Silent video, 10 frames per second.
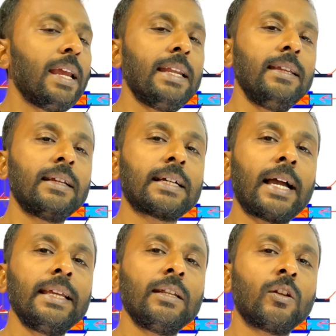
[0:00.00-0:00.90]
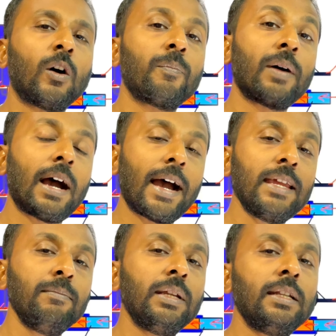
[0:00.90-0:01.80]
any kind of
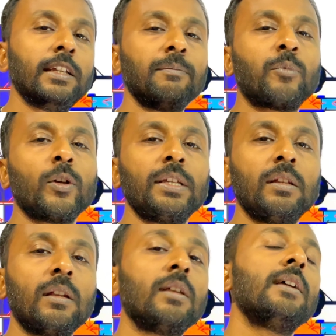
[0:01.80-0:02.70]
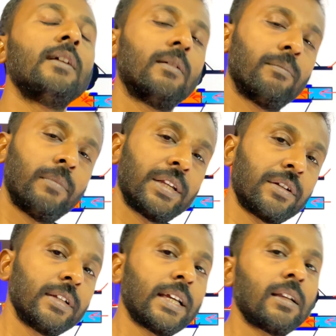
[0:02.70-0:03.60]
high melting point
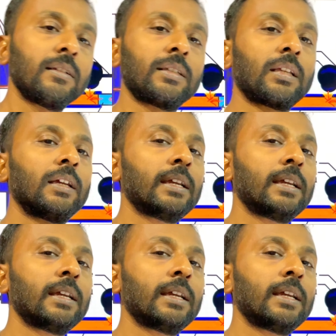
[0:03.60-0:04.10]
materials